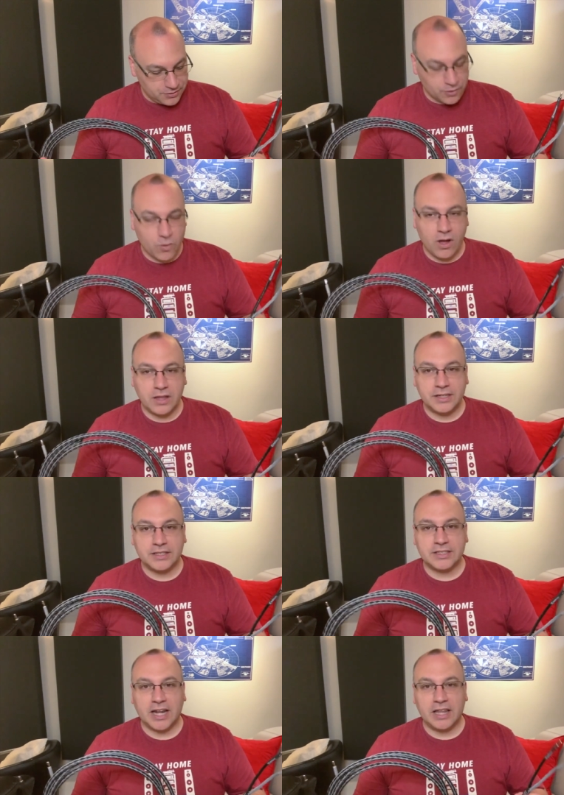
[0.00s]
of the
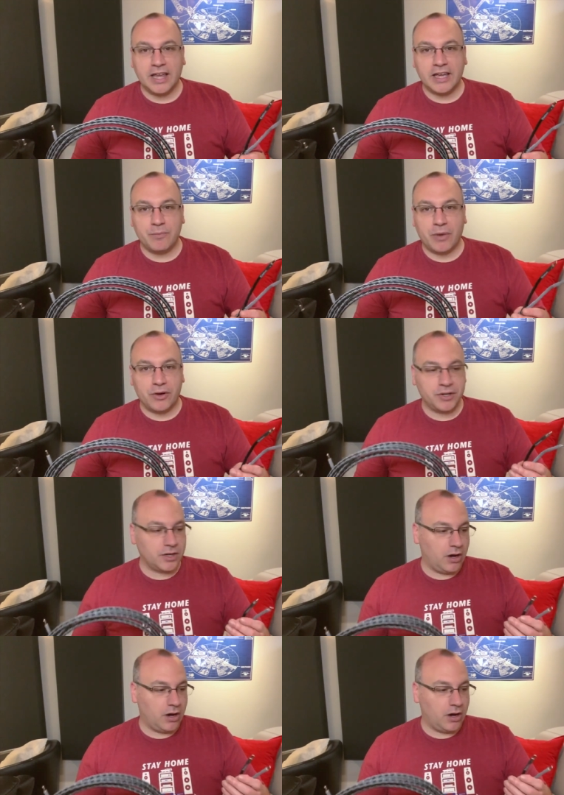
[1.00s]
qualities that I like about it